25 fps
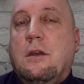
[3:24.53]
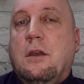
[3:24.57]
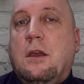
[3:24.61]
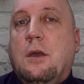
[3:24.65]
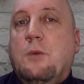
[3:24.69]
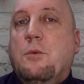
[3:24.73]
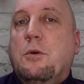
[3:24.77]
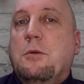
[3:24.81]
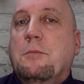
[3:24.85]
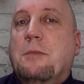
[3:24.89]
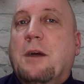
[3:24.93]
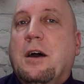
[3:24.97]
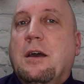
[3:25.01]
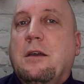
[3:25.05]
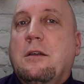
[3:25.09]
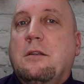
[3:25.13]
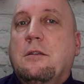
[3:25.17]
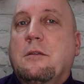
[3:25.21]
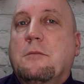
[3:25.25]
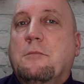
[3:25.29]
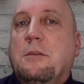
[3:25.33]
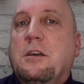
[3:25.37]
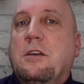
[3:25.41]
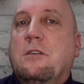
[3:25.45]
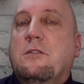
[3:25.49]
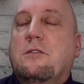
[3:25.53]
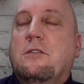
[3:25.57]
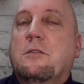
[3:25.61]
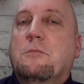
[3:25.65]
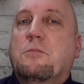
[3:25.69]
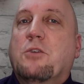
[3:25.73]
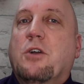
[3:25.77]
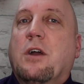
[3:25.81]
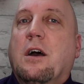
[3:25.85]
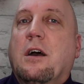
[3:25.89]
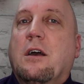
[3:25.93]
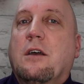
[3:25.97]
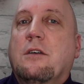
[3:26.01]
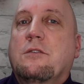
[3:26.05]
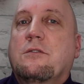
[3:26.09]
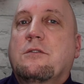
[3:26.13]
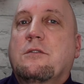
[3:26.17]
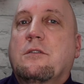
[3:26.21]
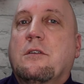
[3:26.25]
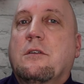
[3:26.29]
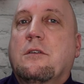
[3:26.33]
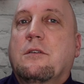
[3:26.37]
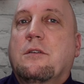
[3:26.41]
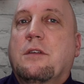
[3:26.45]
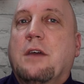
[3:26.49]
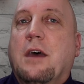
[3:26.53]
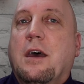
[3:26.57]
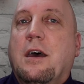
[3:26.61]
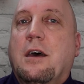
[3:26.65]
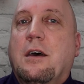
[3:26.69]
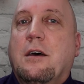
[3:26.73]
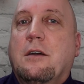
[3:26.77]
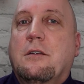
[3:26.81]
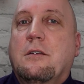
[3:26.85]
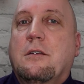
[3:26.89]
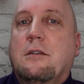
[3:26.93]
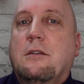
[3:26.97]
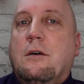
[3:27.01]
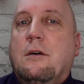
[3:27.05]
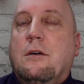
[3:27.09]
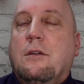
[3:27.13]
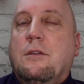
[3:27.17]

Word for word: and we might be surprised that